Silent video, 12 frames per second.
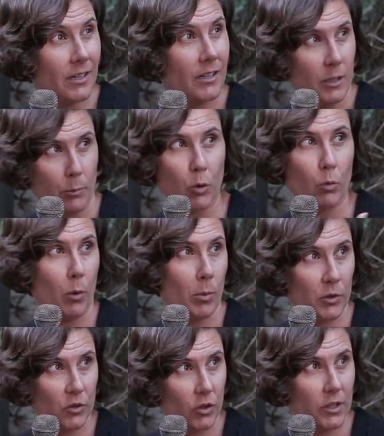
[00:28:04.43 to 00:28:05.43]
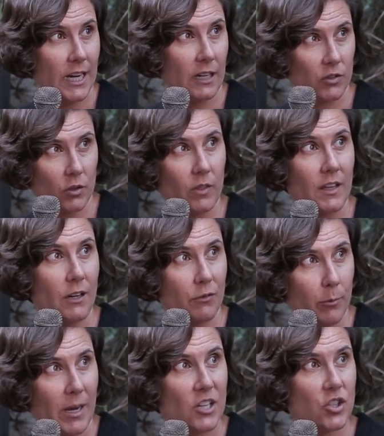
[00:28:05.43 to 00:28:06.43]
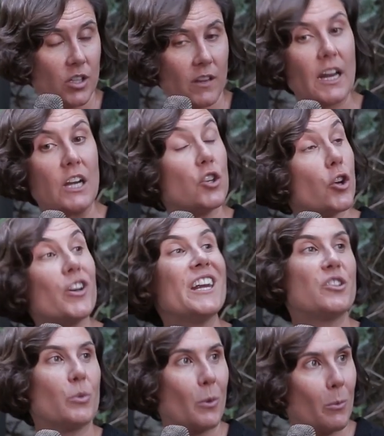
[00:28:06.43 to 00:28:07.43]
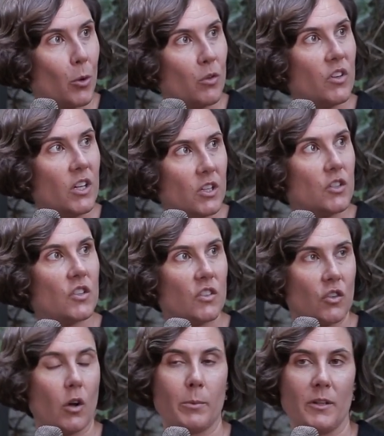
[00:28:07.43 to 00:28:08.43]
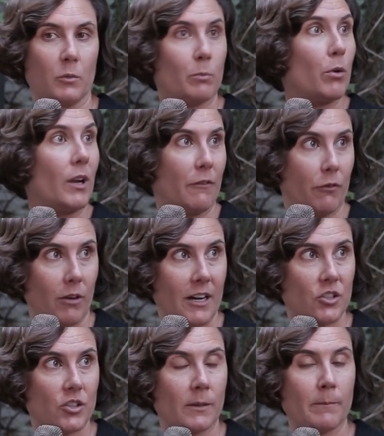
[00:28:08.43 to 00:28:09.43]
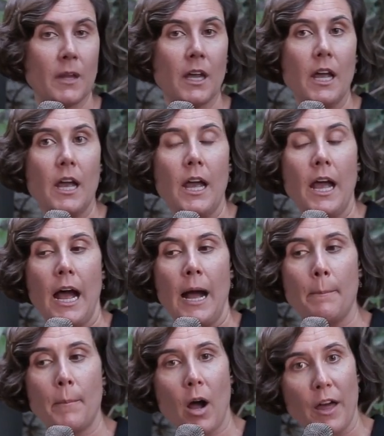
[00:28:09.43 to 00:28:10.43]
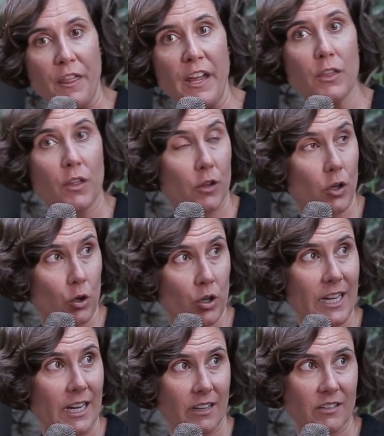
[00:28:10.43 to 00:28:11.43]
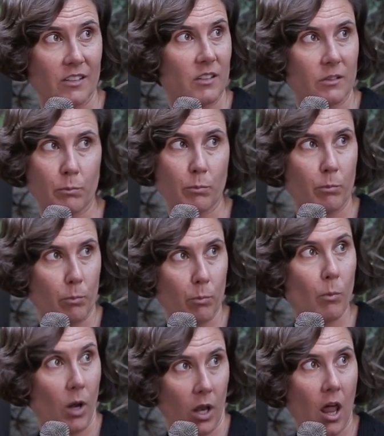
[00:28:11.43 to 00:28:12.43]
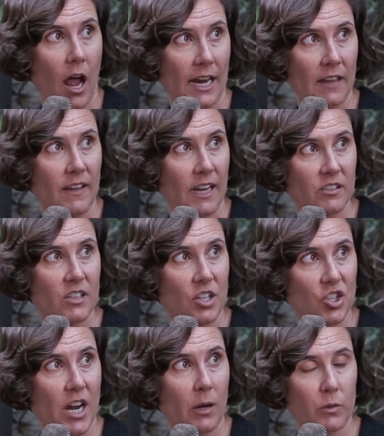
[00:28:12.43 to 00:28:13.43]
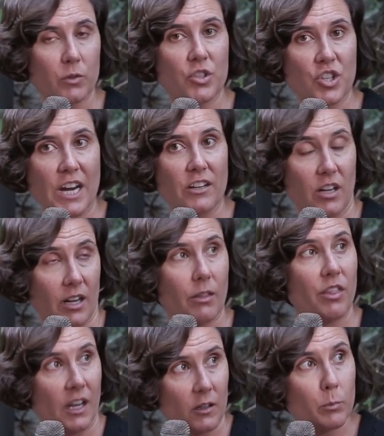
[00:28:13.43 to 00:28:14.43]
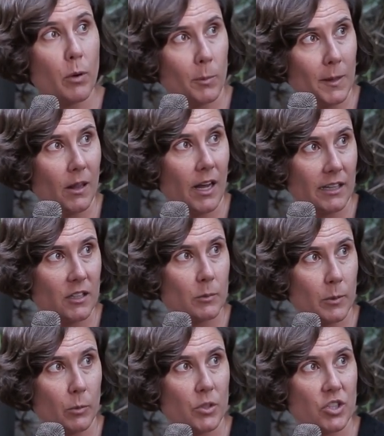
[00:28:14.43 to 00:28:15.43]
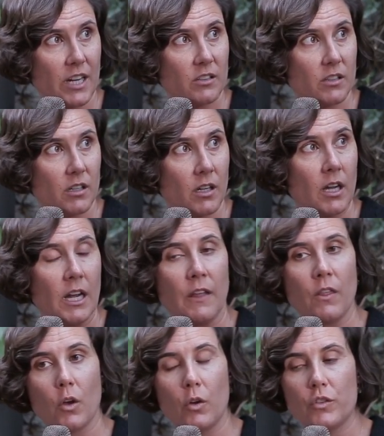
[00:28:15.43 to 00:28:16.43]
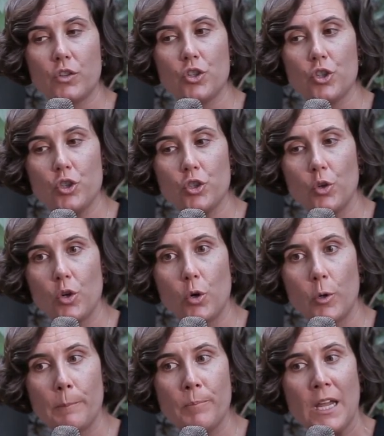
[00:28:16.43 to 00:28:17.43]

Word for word: You put robots.txt on the information. Then you don't need to remove it, you just stop its proliferation. Um, I think that the Curi case is like in the STJ, it was rejected. I think it's probably likely to be rejected in the Constitutional Court.